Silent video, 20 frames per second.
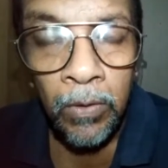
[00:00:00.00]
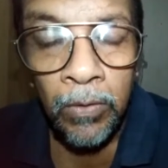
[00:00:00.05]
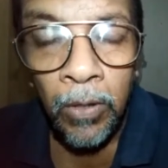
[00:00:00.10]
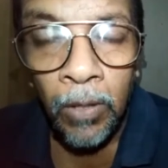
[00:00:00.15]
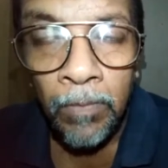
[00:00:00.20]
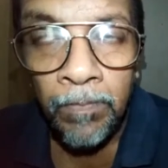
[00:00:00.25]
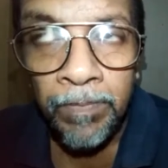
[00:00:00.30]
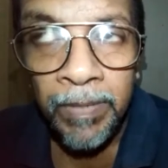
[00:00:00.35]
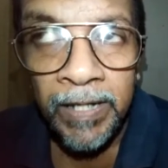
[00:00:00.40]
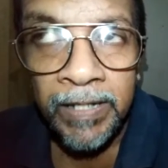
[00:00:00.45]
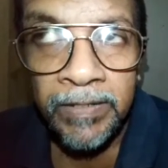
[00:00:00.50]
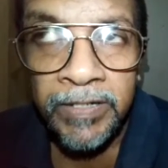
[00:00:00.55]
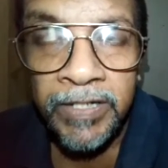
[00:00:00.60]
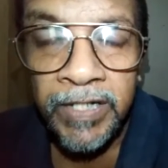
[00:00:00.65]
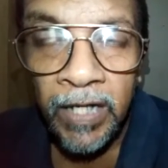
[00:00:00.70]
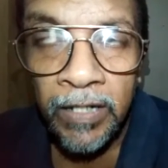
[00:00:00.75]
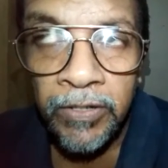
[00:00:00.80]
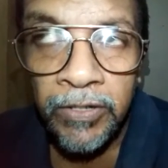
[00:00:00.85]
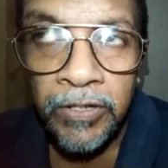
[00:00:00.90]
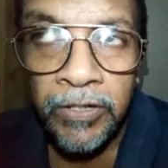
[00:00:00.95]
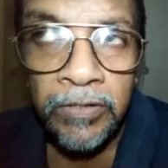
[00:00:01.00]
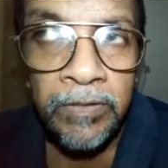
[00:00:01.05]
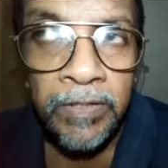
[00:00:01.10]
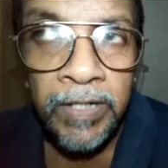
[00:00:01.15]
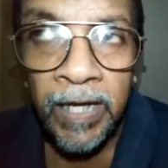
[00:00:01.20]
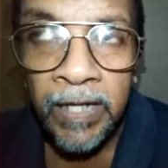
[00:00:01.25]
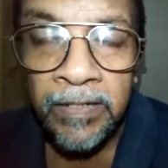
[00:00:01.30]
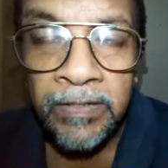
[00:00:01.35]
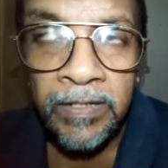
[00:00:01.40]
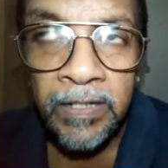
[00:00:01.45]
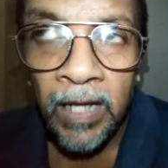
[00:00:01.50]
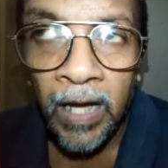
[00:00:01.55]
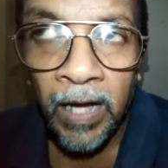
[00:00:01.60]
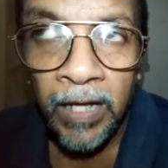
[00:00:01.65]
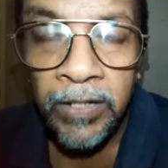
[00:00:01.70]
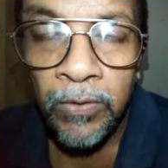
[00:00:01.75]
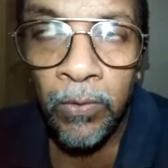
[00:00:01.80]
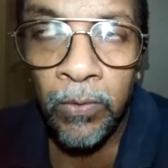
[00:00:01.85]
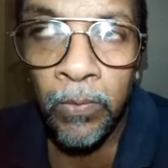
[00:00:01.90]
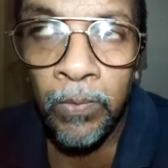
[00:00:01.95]
Complex Junction, there is a
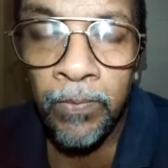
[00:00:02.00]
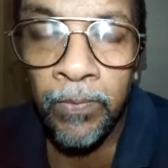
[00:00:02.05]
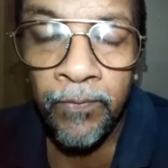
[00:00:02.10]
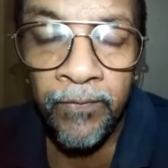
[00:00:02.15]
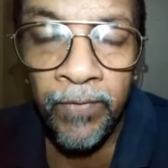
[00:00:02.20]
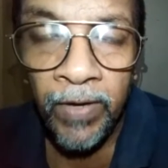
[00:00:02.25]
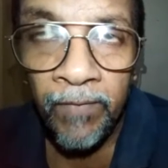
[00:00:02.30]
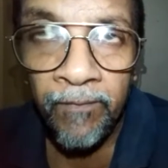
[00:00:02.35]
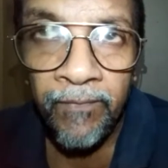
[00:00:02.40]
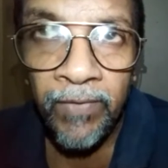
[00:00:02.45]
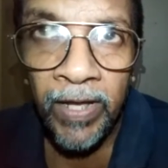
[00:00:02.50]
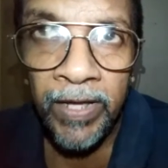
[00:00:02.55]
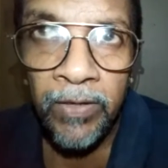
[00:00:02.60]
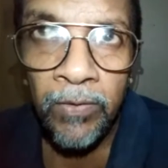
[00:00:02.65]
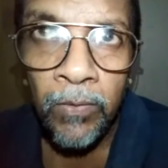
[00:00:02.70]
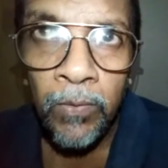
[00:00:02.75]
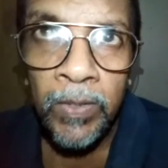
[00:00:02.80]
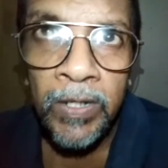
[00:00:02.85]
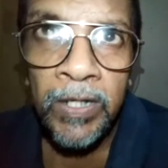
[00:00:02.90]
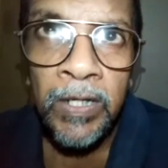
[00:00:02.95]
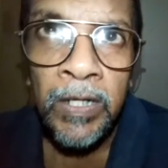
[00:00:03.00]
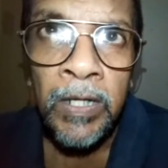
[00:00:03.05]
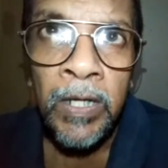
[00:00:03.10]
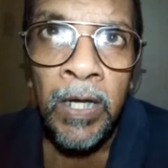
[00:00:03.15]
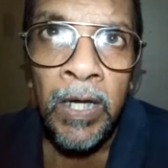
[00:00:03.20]
flyover.